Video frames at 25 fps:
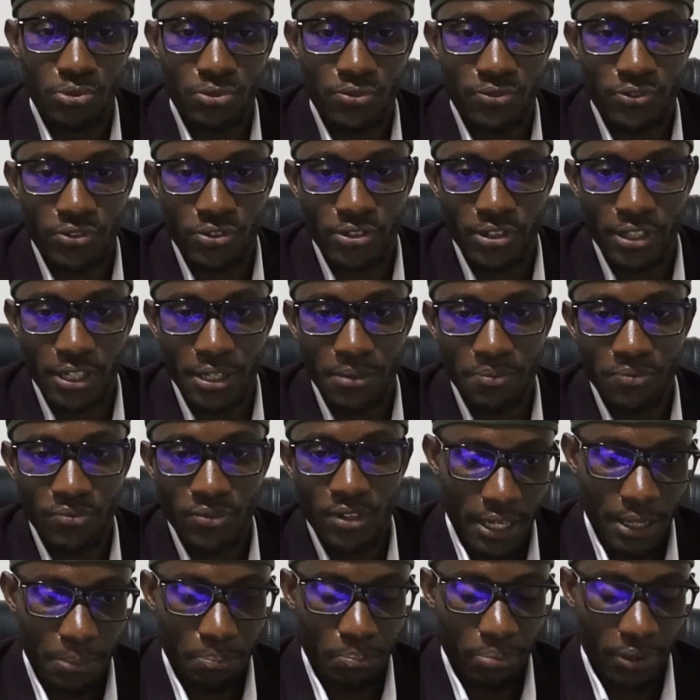put for them
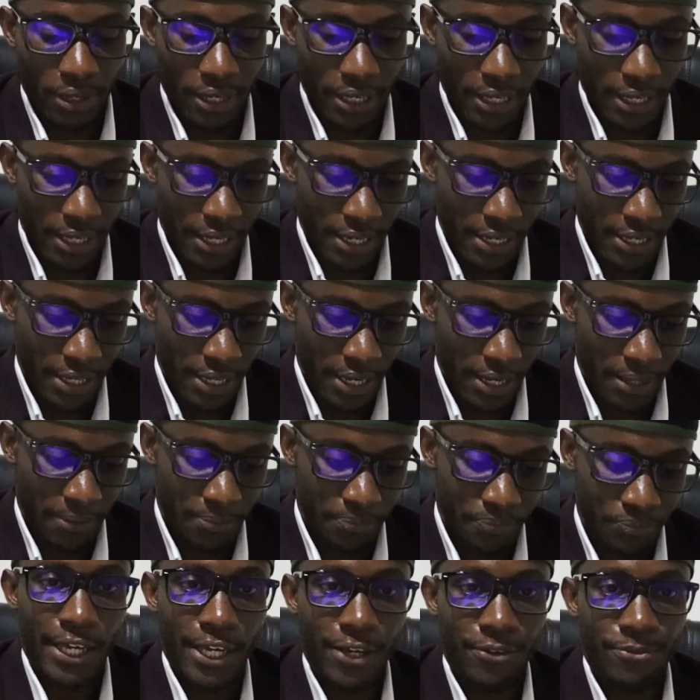a play area.
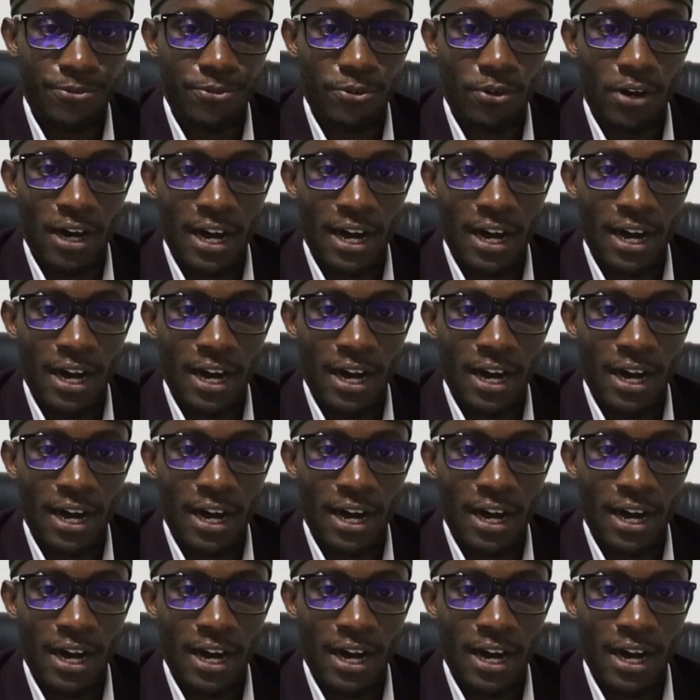If you